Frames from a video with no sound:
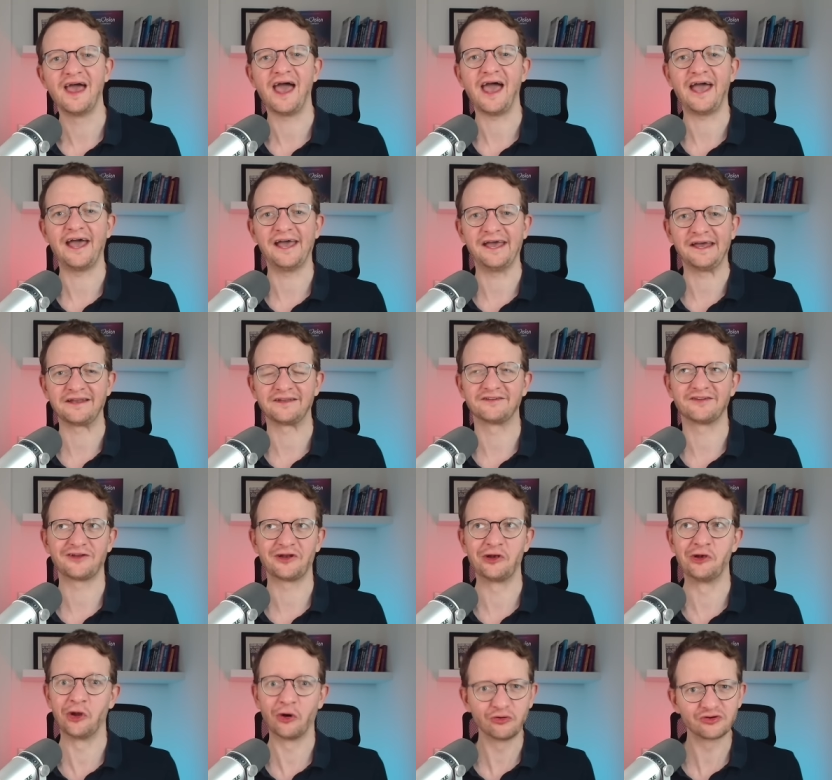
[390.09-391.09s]
and
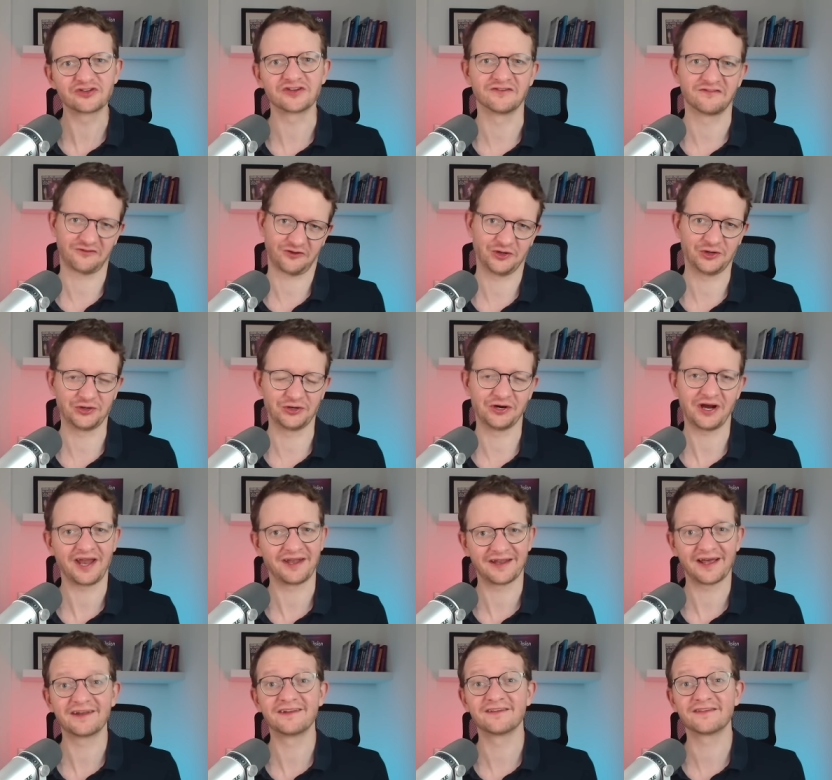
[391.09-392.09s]
notice her. And
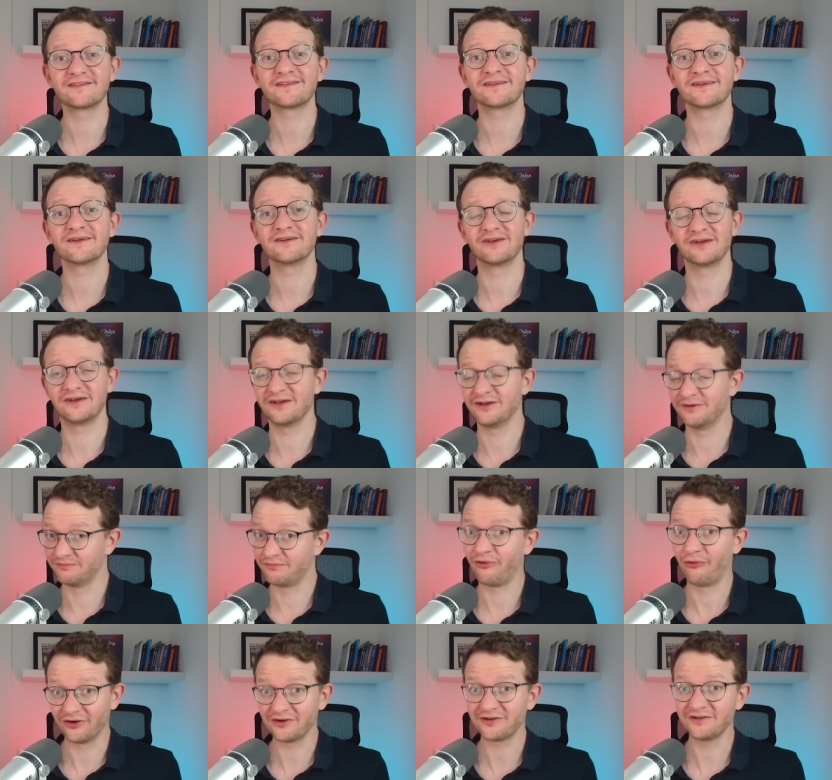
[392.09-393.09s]
that is
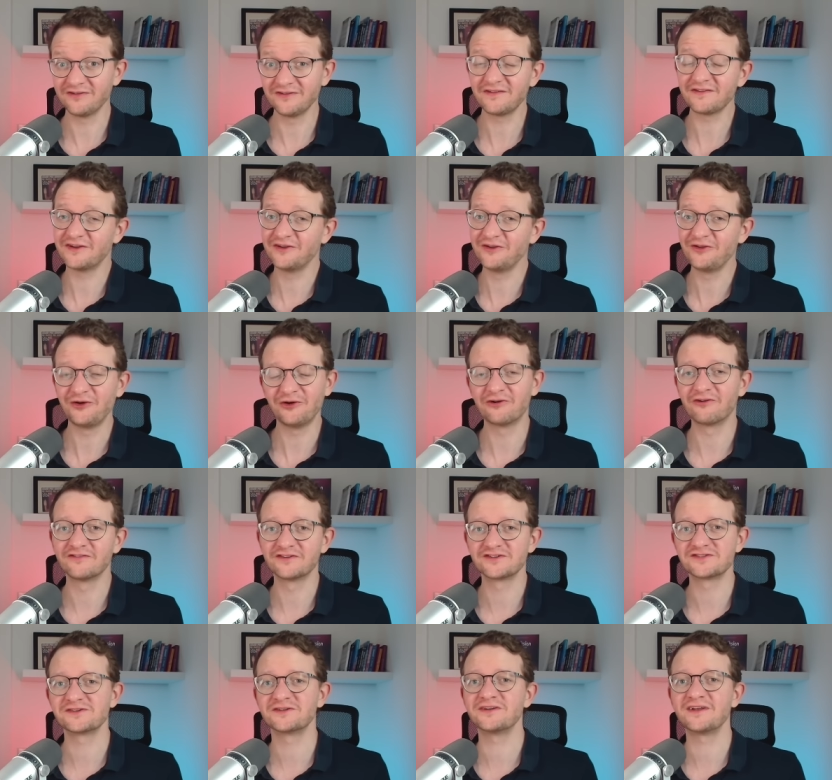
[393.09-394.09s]
important in
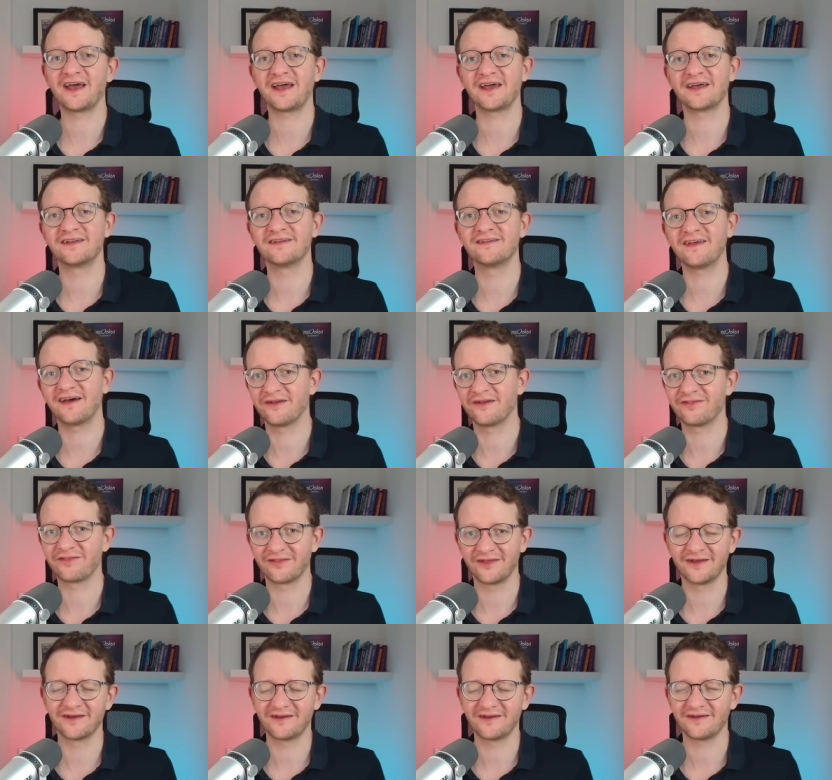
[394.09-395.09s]
Eurovision. And
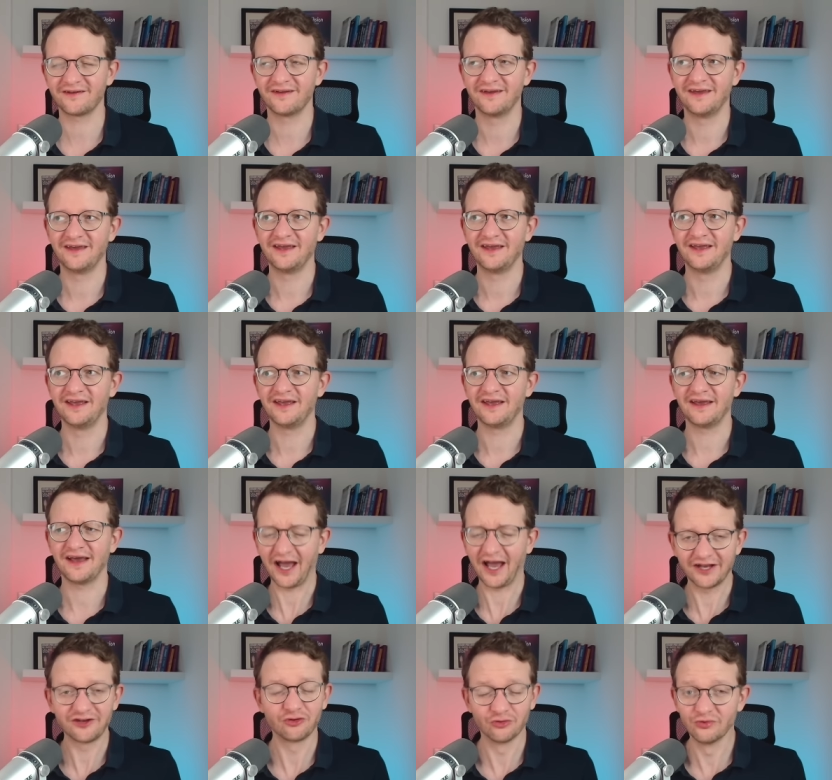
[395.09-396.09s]
I
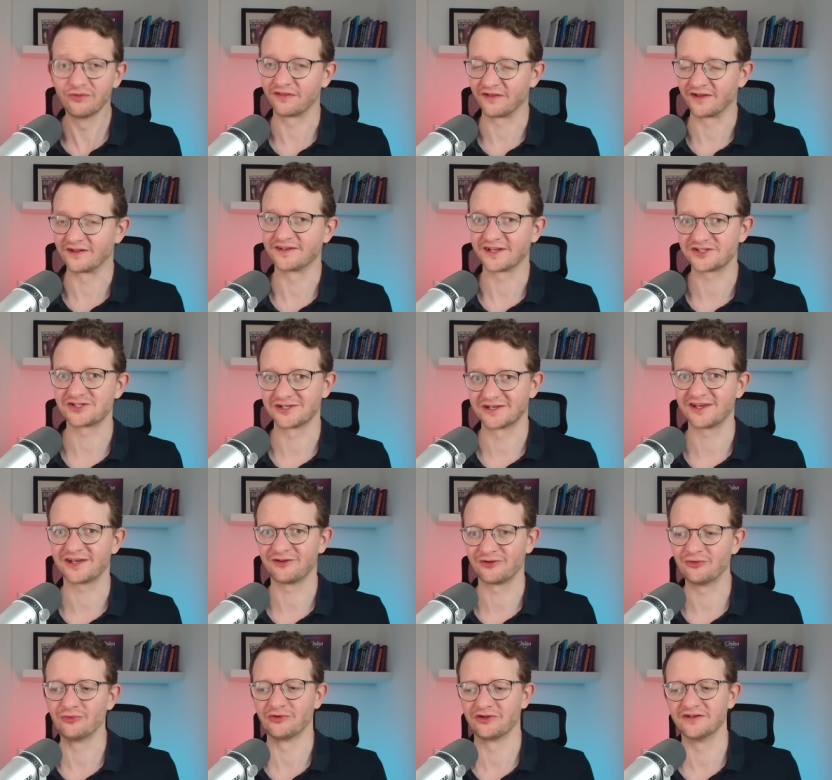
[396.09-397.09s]
do think that she can
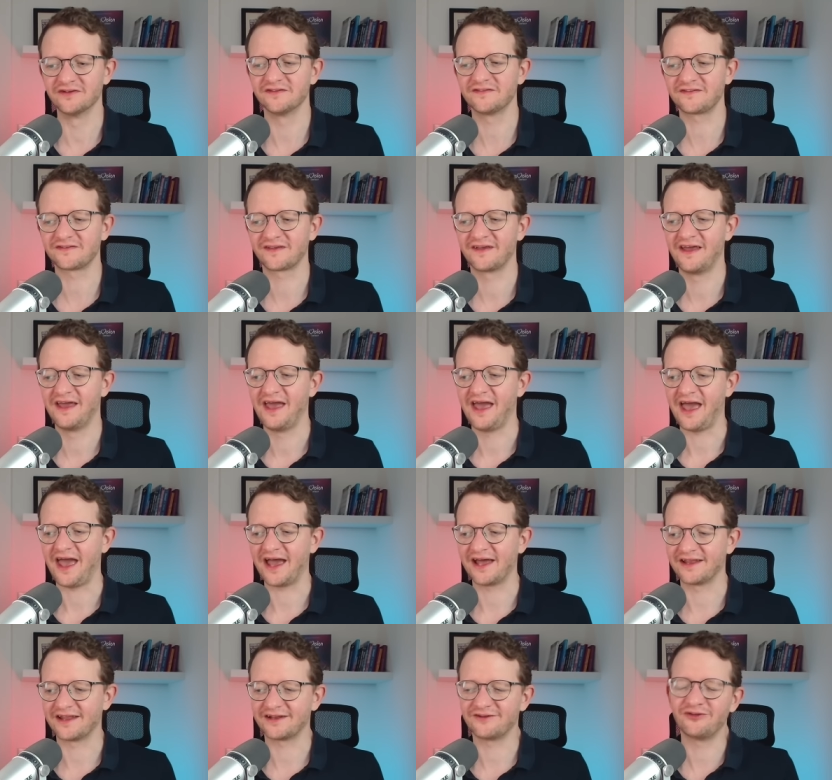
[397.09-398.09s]
do this.
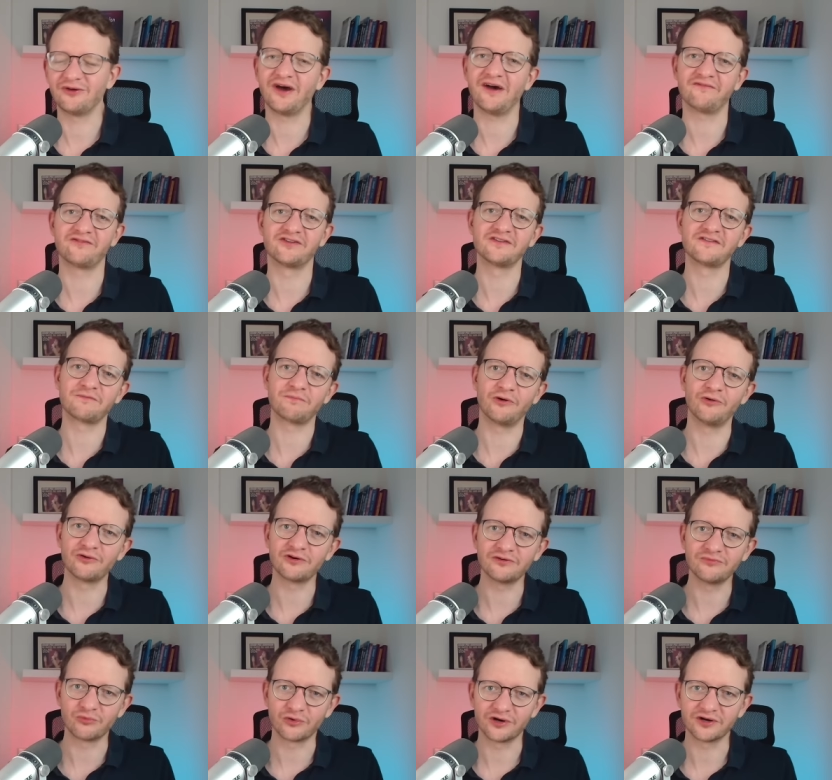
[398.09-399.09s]
And then you have the
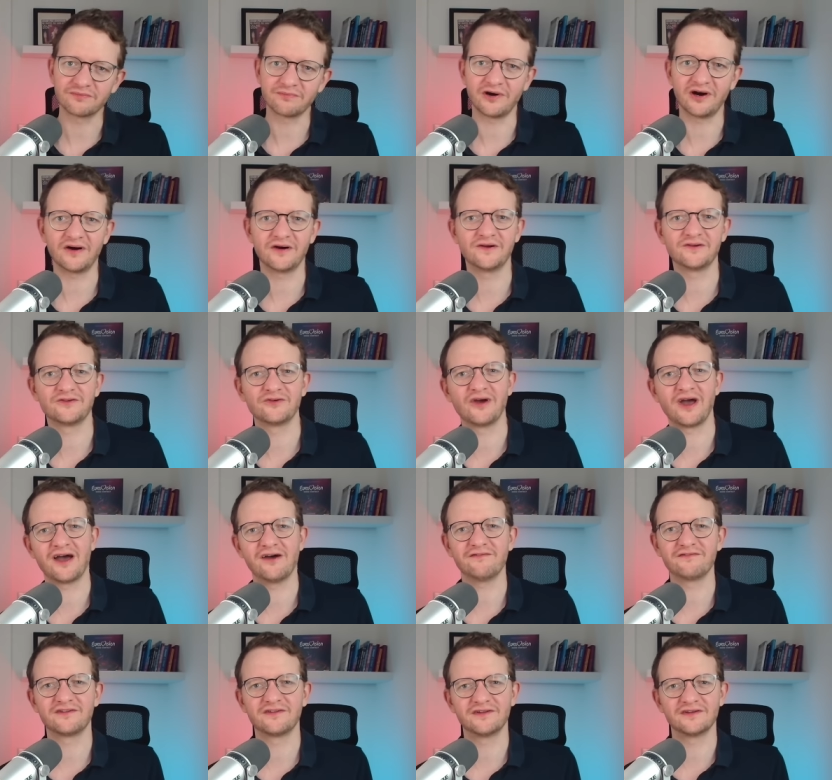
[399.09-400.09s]
spoken word part, you
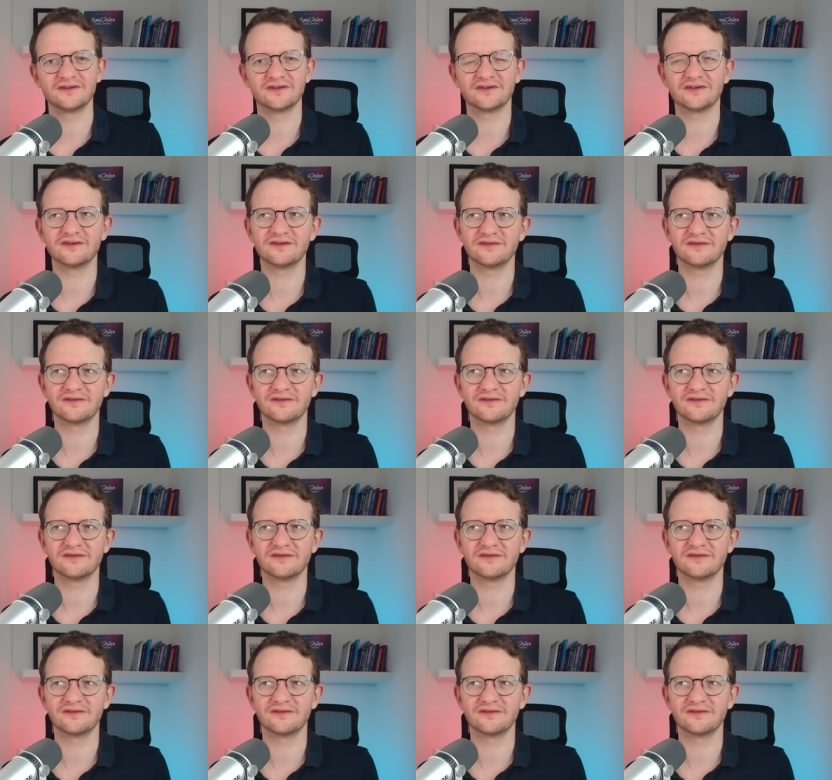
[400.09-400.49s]
have the